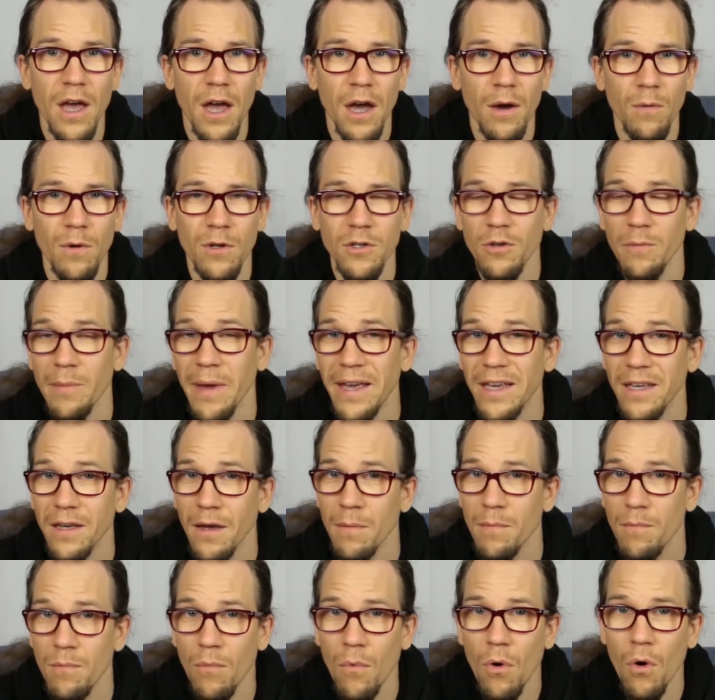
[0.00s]
I want to
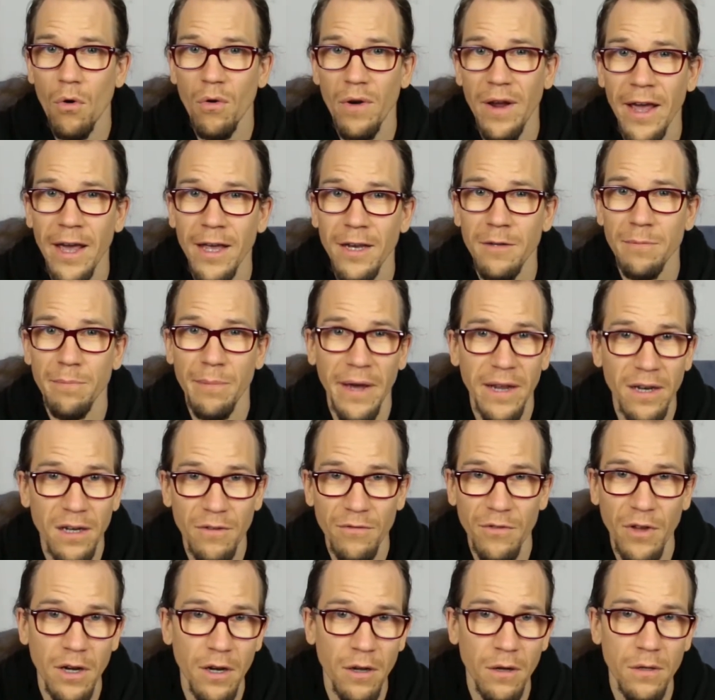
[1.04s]
make more and better
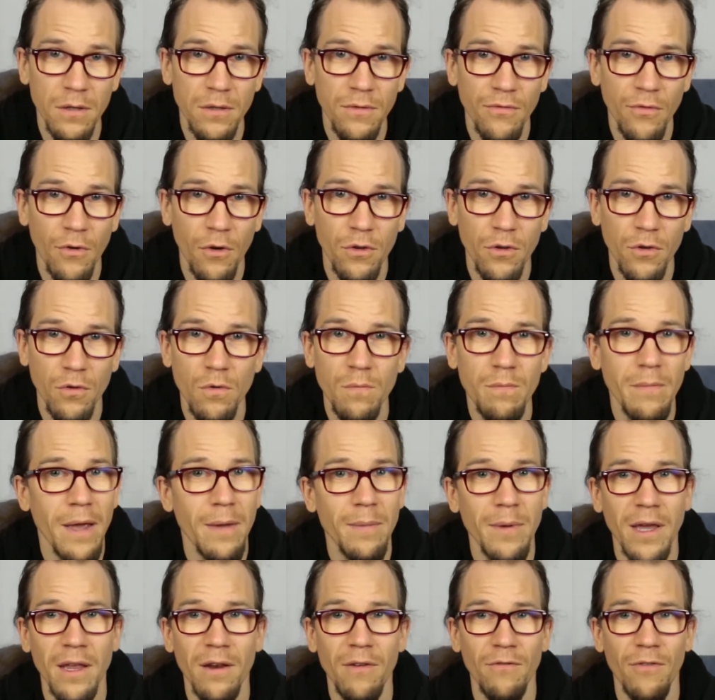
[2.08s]
videos for you,
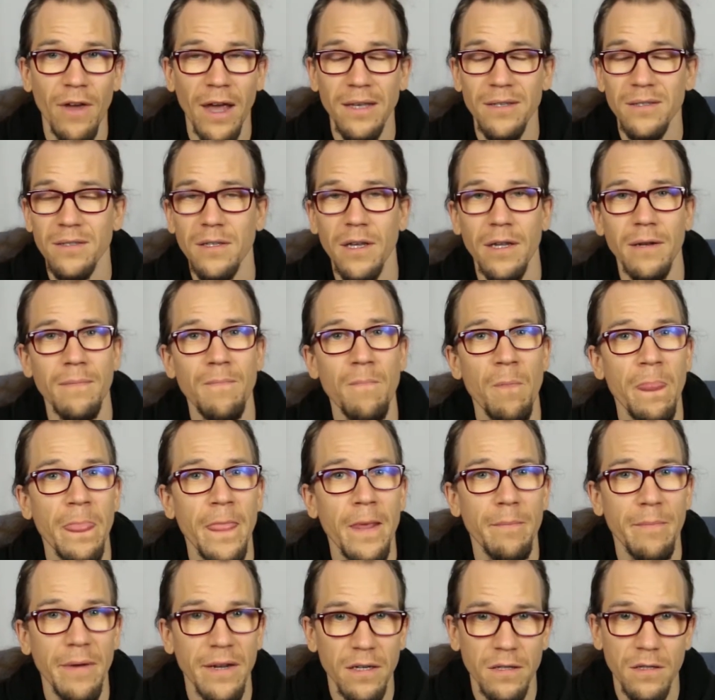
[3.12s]
maybe invest in
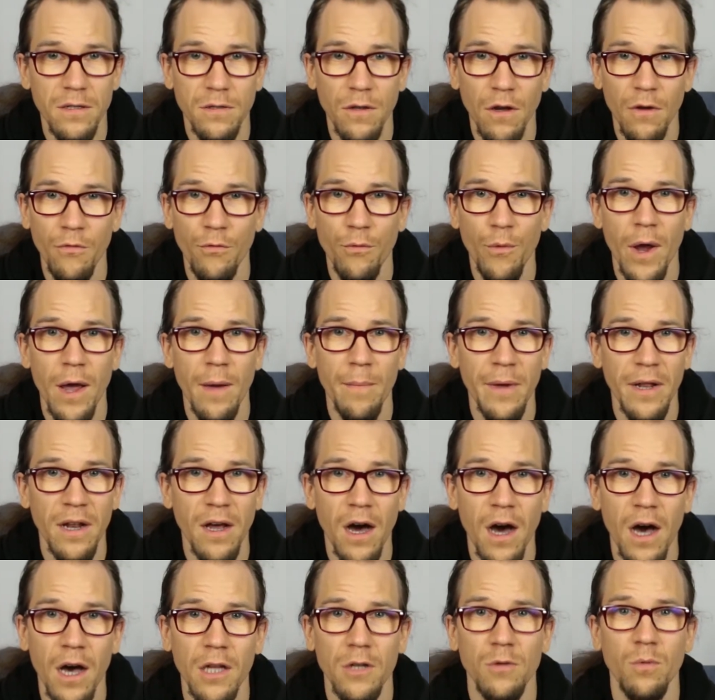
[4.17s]
better software, better
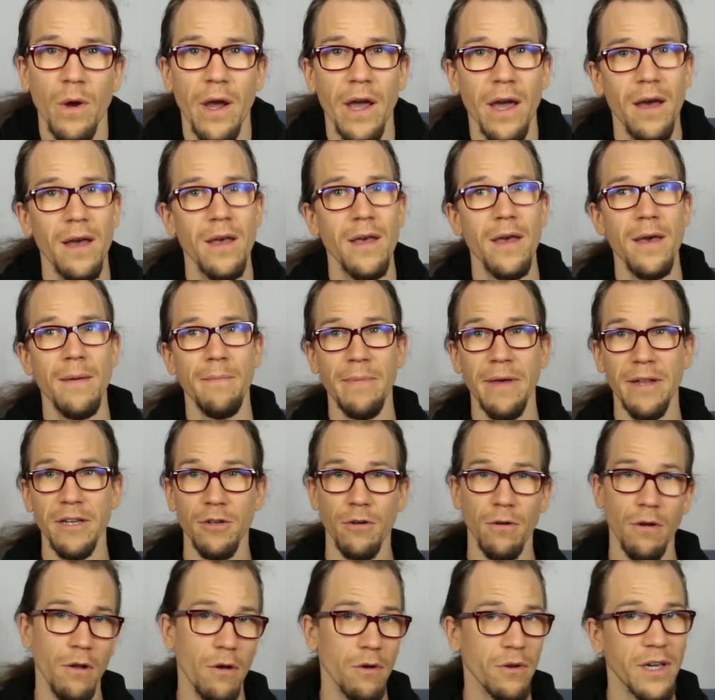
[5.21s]
hardware,
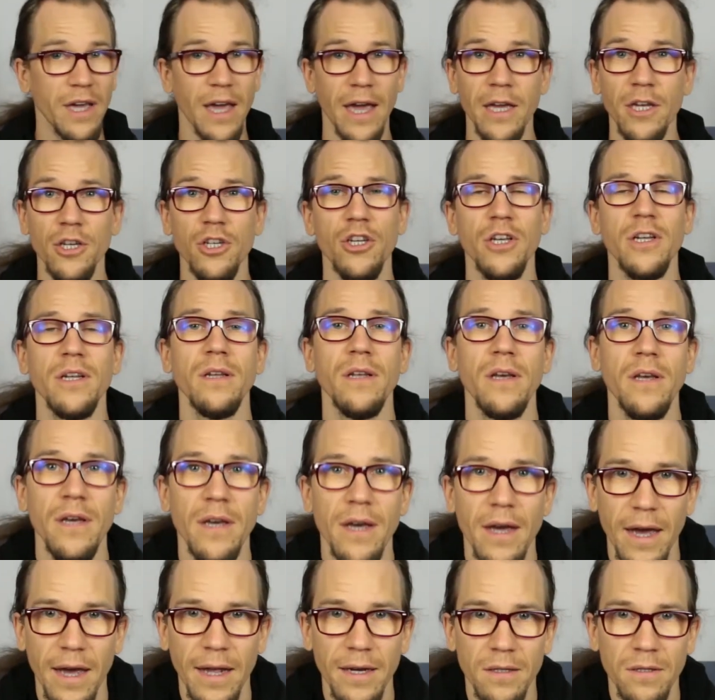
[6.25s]
better location,
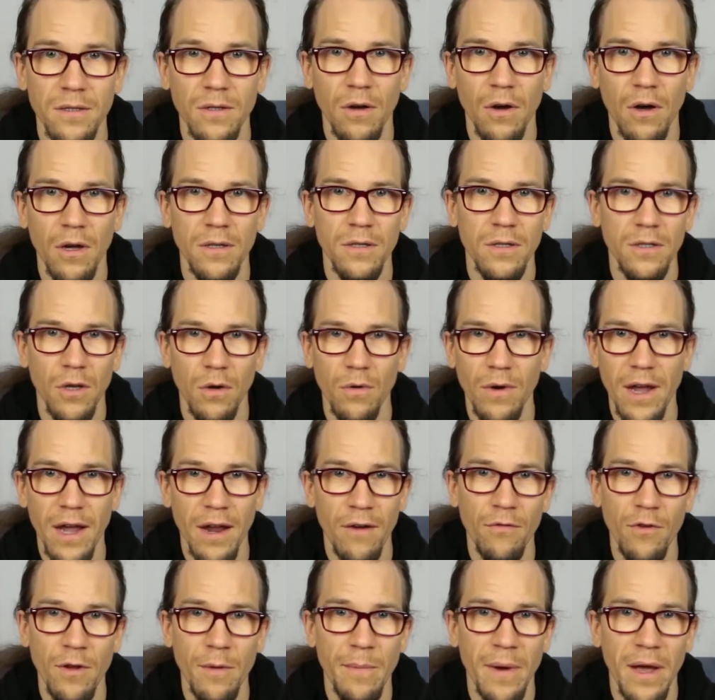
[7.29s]
and so on. So
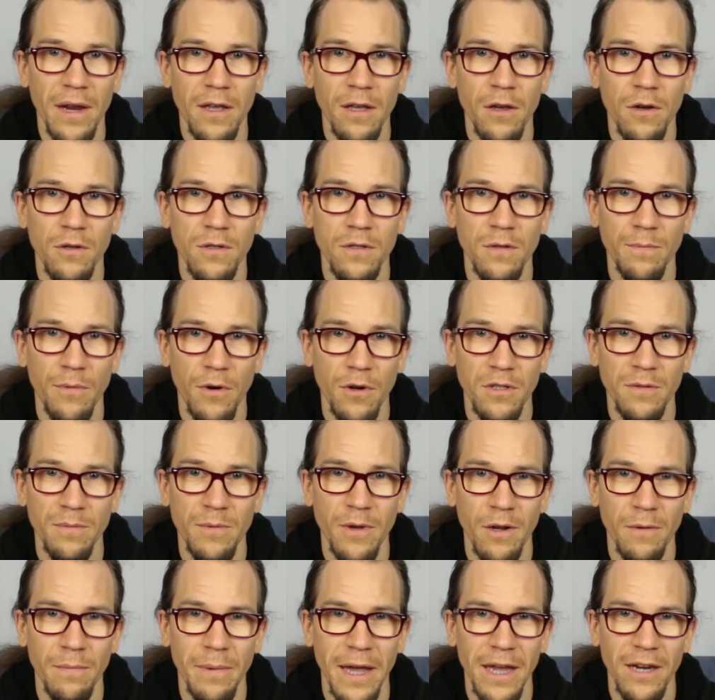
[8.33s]
everybody who supports me
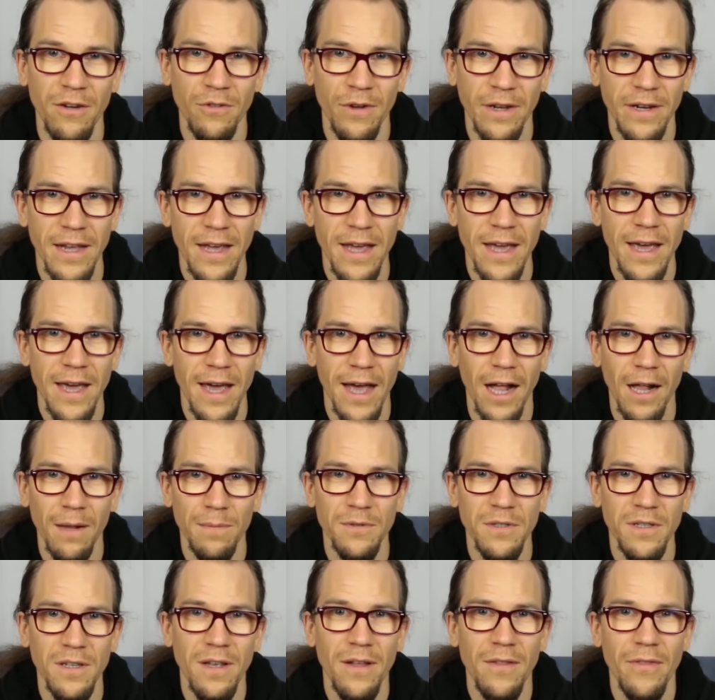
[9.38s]
on Patreon
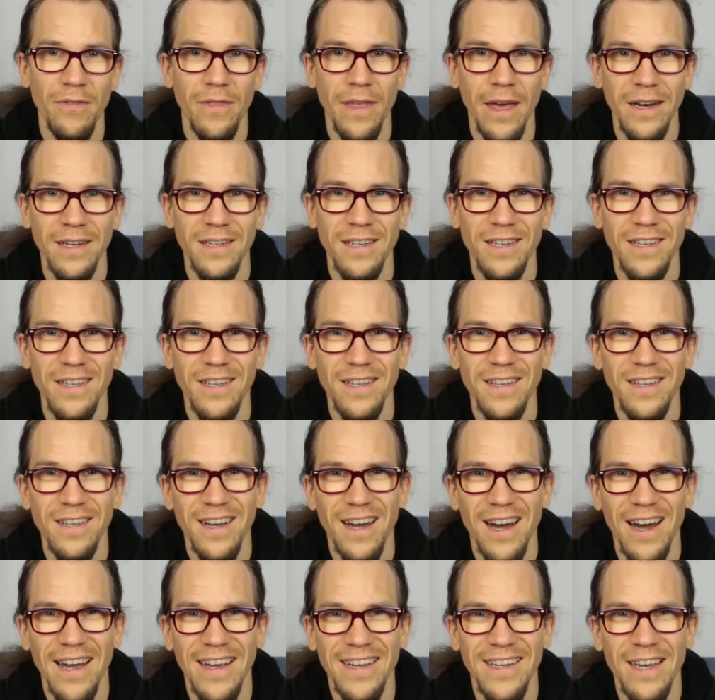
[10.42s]
helps that
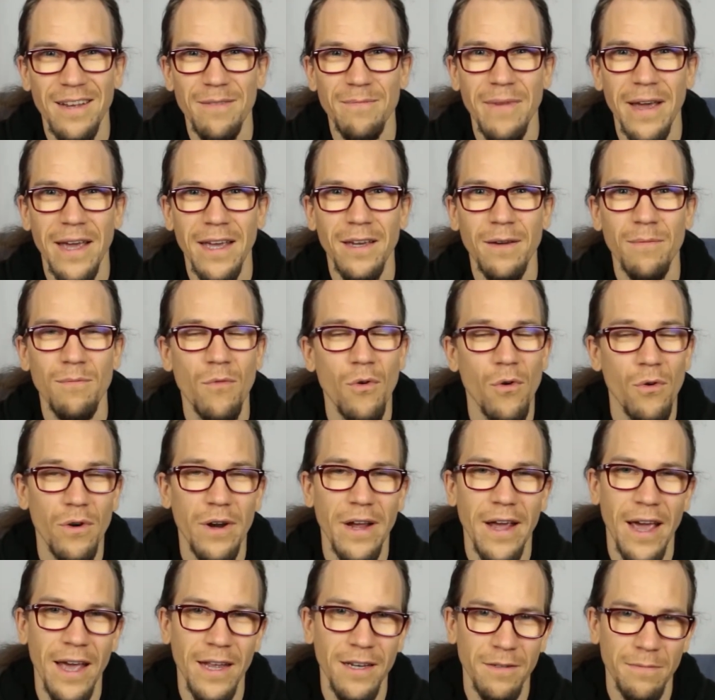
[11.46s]
I can make more
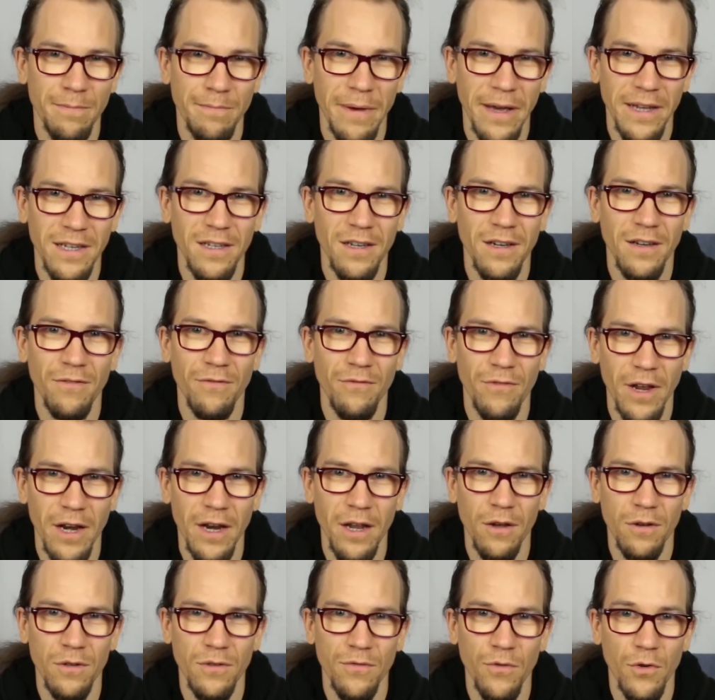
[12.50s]
and better
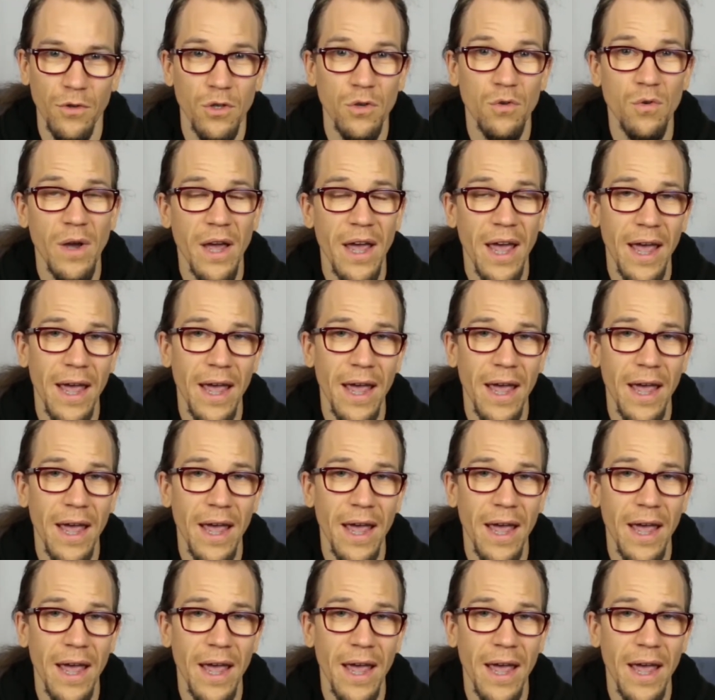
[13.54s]
videos for you.